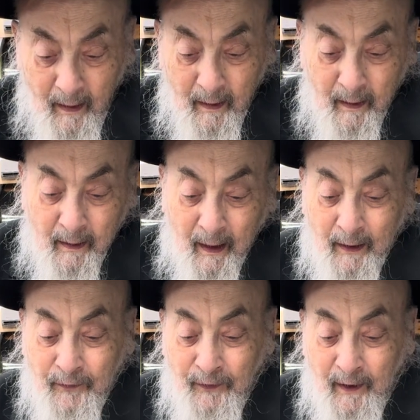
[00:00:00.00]

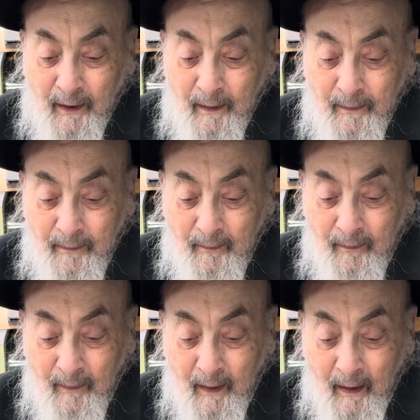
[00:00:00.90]
Yidei Tefillah.
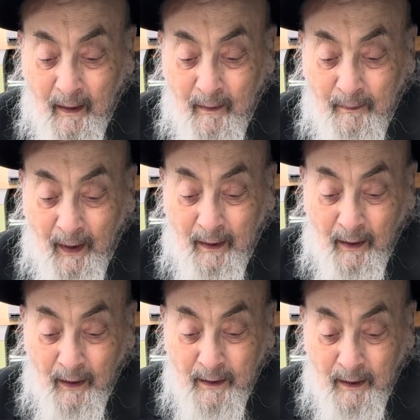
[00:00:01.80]
Bein
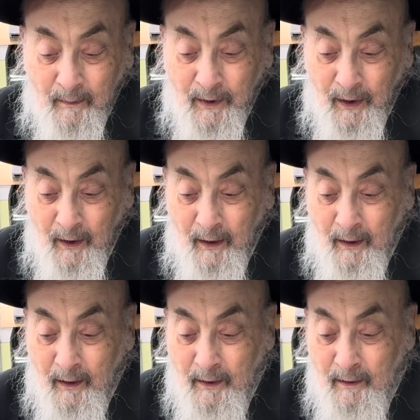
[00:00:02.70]
Oisam Shelo
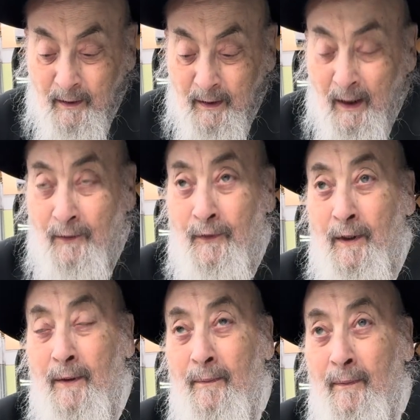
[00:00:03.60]
Yotzu Yidei
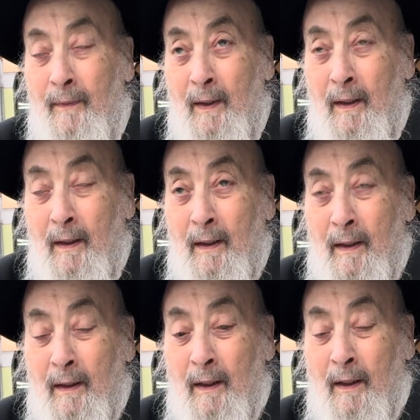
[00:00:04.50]
Tefillah.
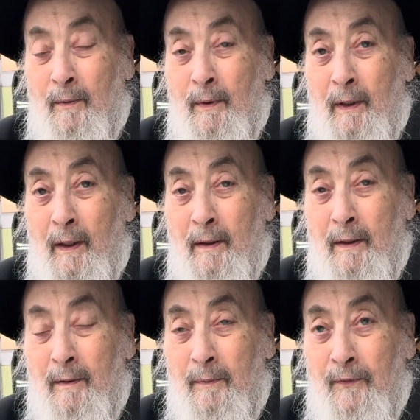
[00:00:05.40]
In other words, we
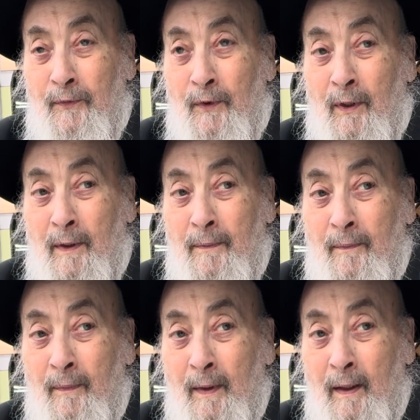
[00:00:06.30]
learned before
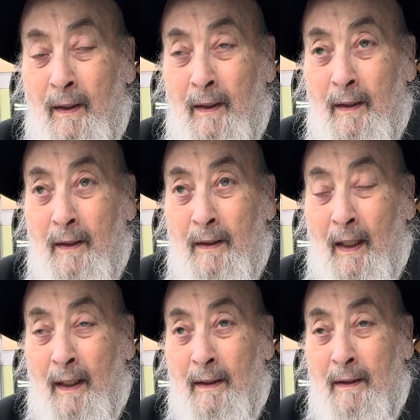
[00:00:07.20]

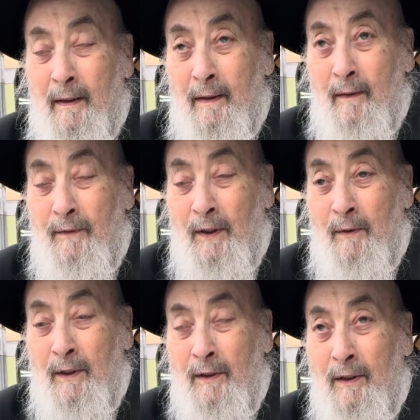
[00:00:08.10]
that if
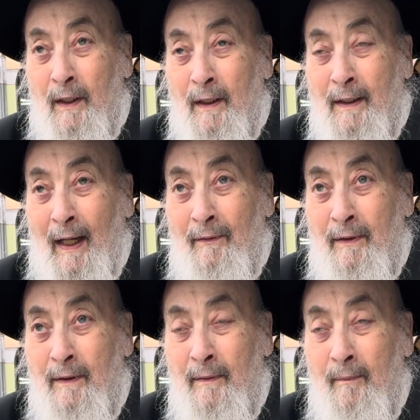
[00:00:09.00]
someone does not
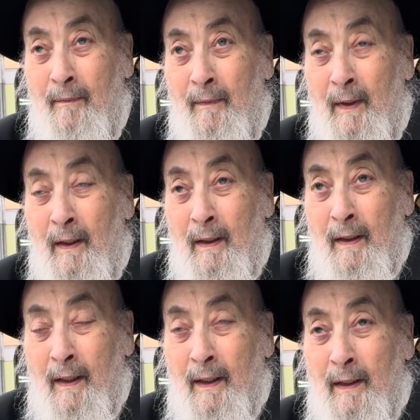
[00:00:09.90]
daven,
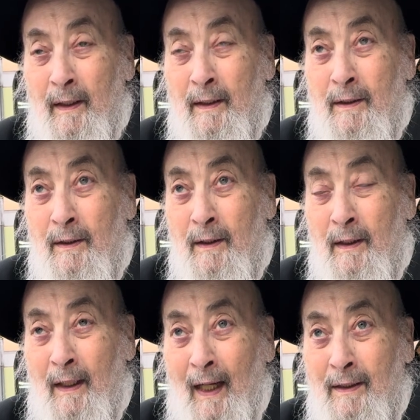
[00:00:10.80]
he could listen to the
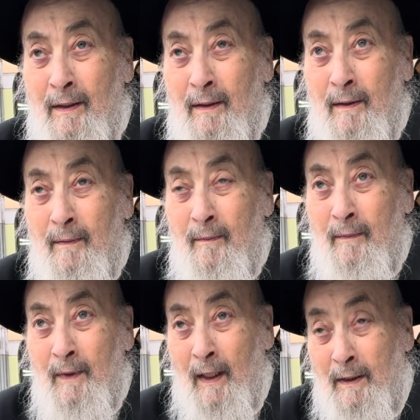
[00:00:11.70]
chazan.
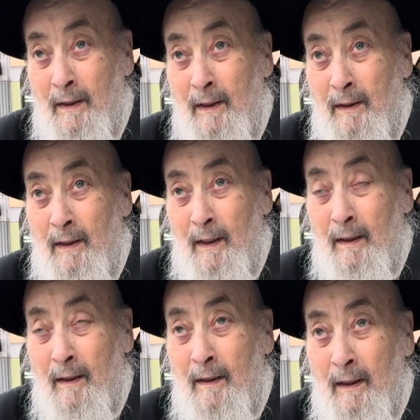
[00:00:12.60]
He has to listen
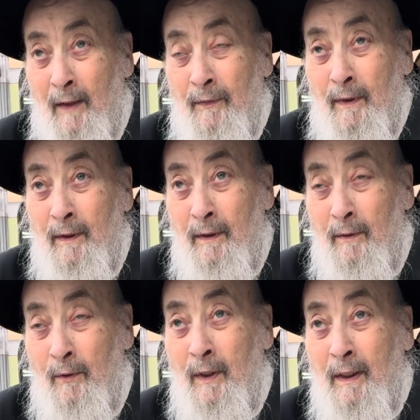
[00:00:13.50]
to every
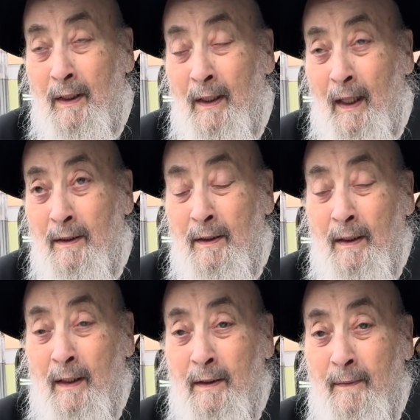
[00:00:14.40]
word that the chazan says.